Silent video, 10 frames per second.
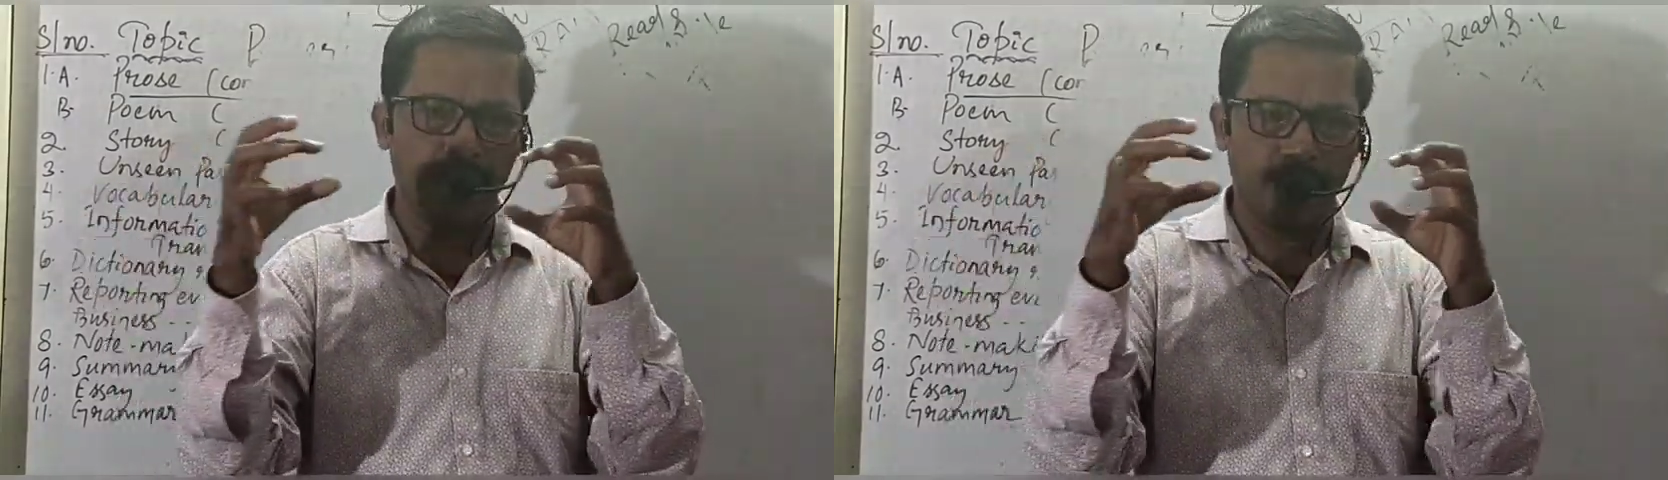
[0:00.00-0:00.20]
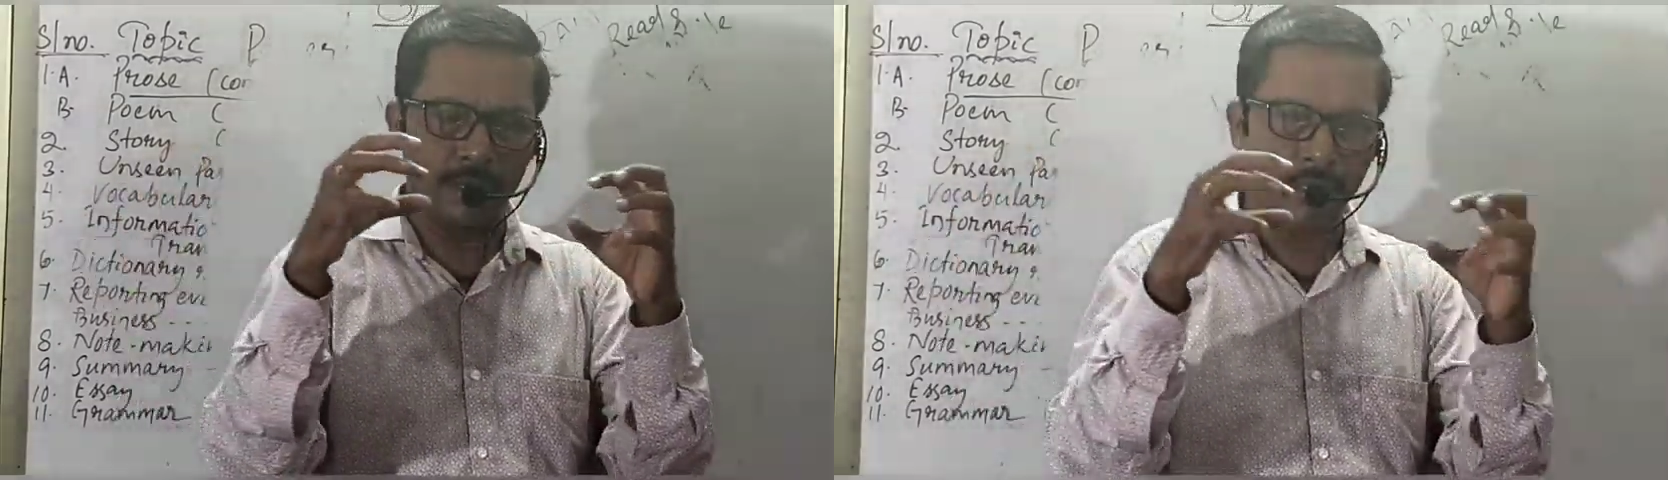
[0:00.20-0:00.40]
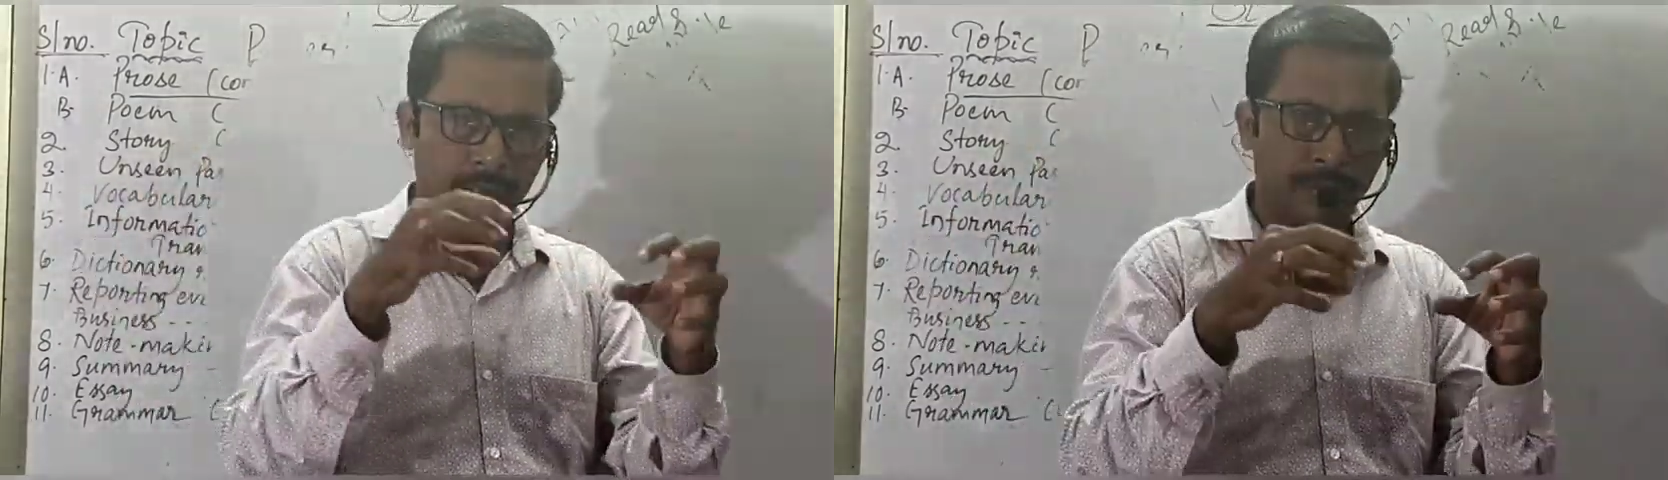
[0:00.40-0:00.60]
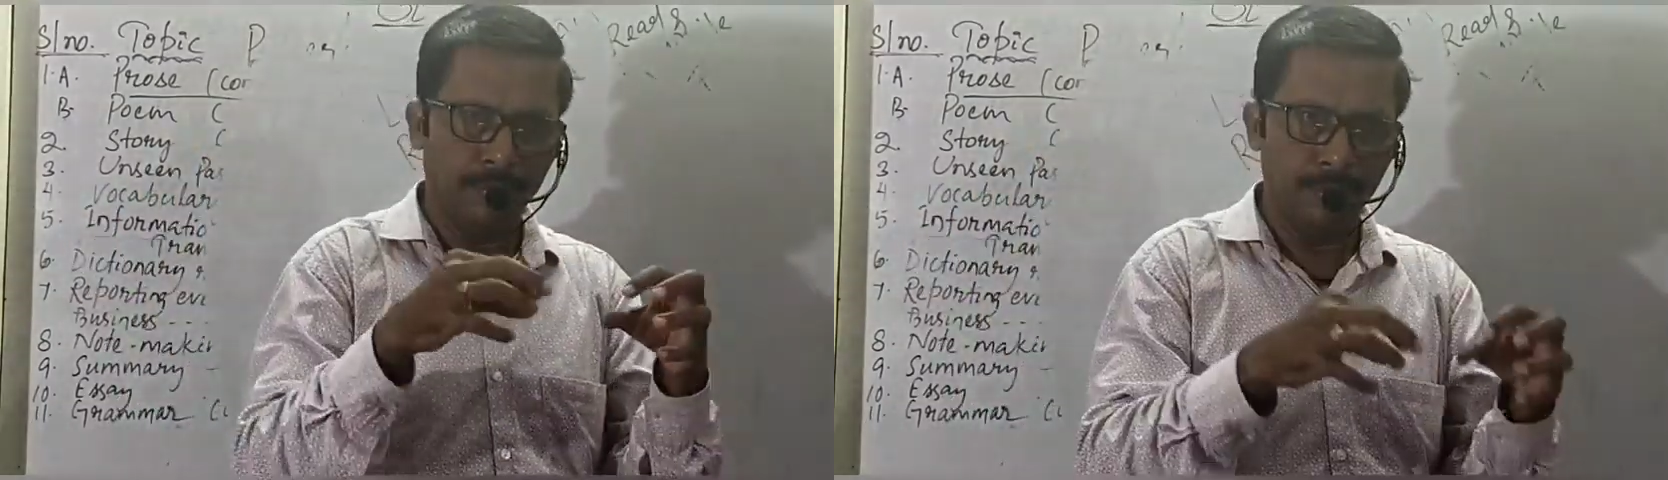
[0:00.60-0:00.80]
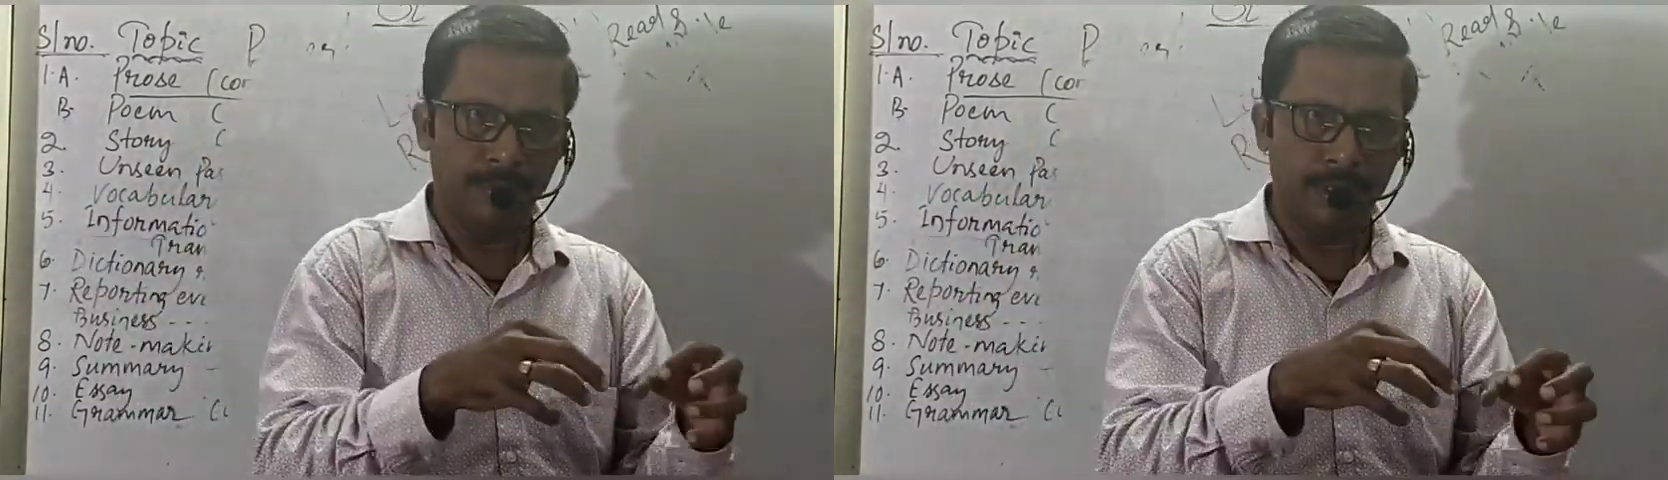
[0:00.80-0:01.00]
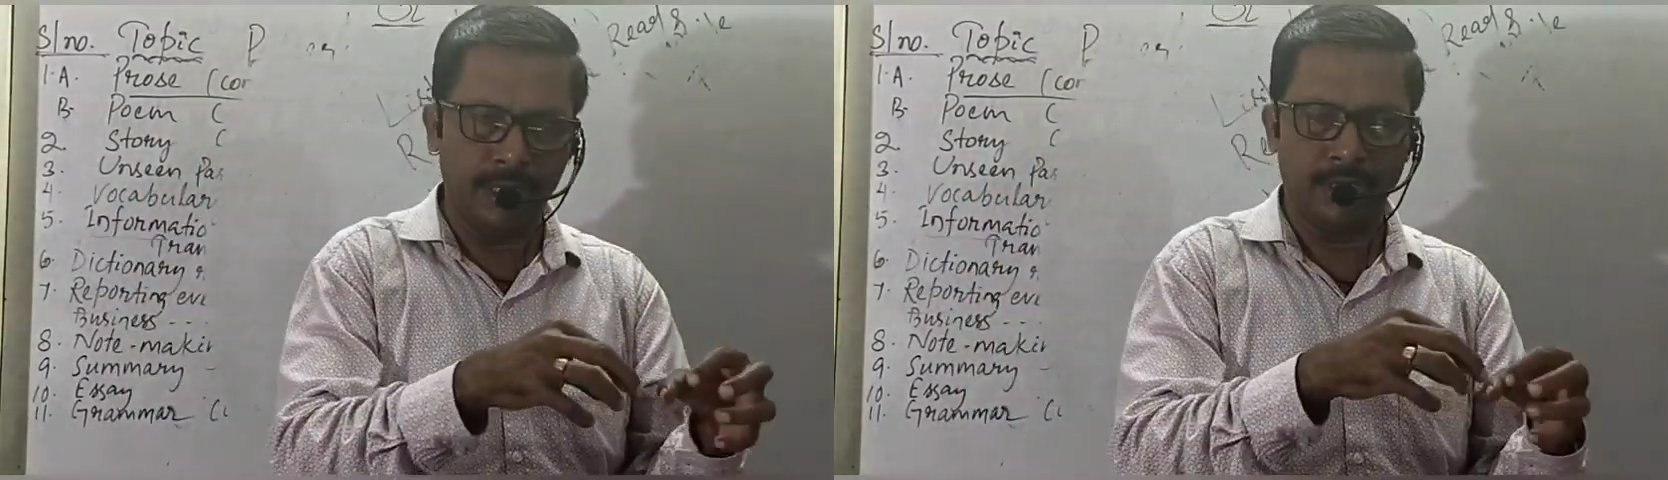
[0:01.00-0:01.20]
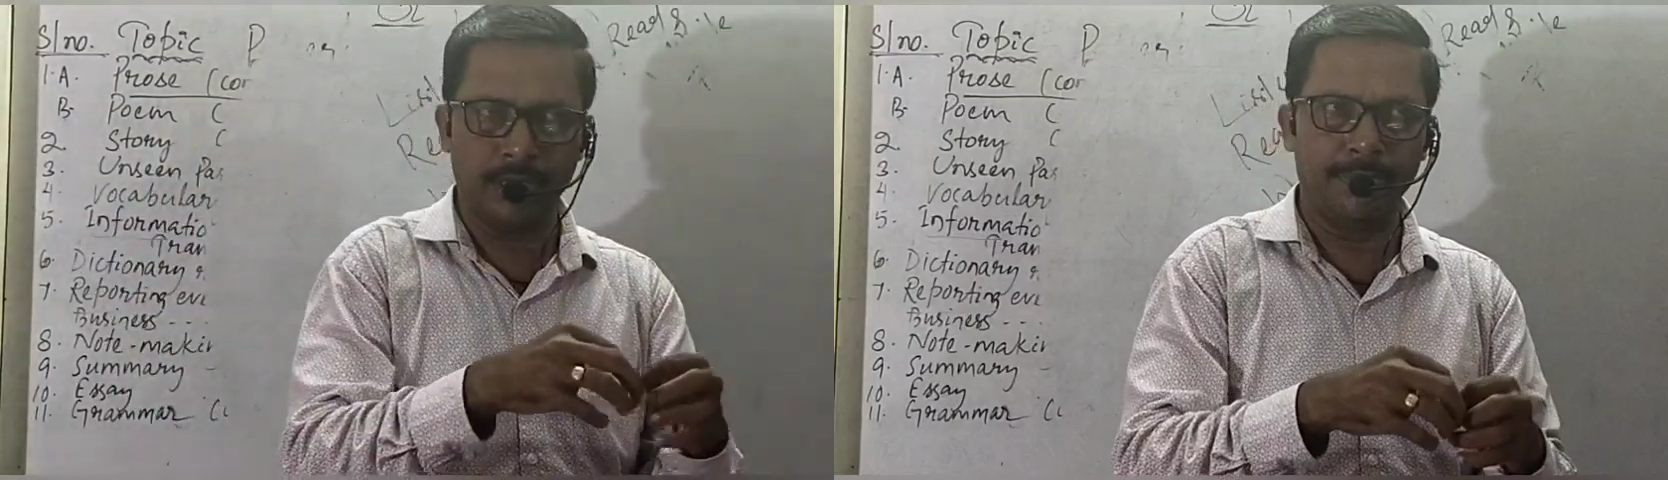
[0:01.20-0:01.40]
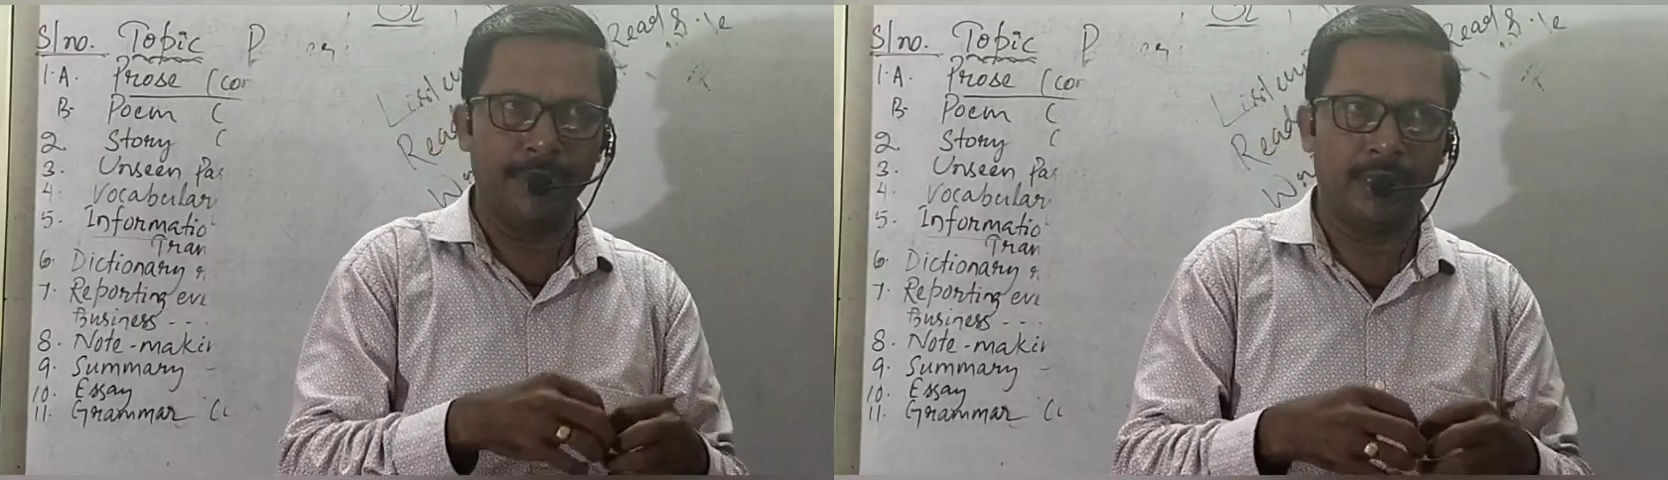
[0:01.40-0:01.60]
on this
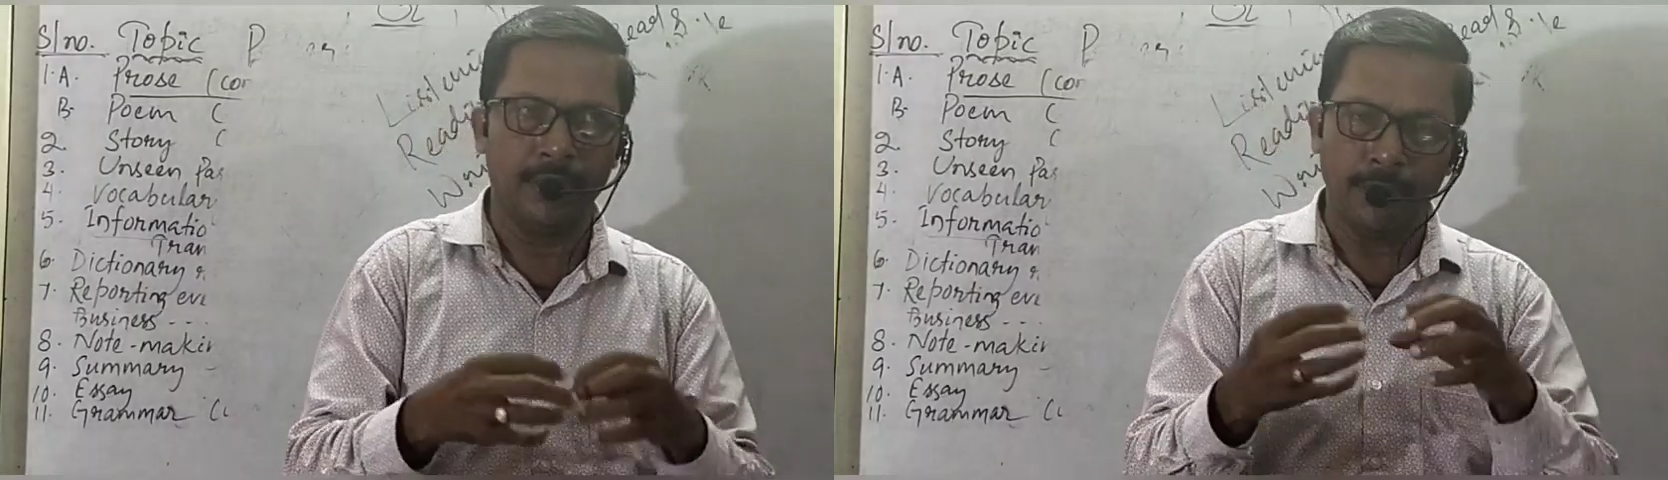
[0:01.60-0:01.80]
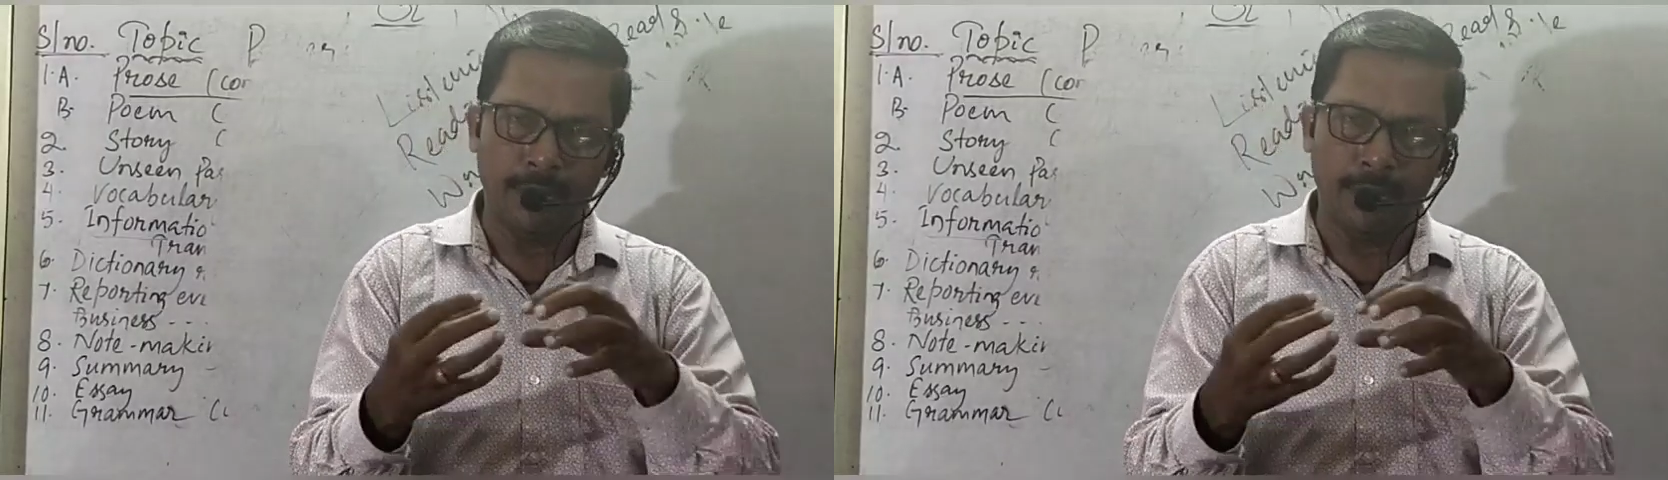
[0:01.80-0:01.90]
subject,